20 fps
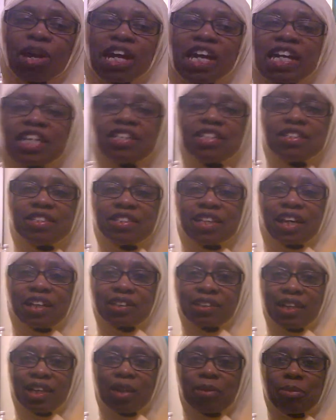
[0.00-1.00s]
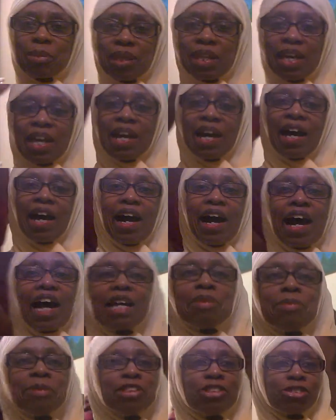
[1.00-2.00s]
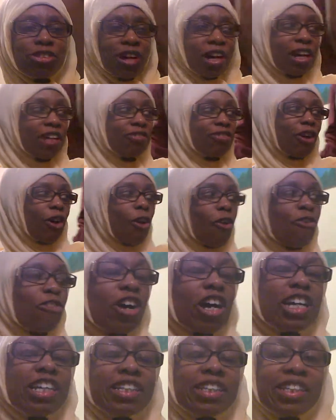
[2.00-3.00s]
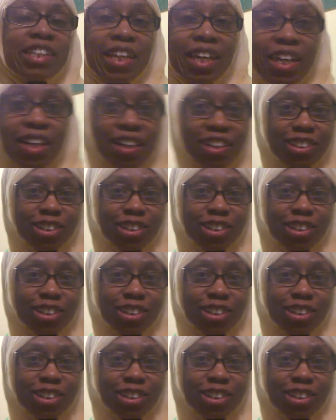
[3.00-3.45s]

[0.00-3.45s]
he did not tell me. I had been trying for over a year.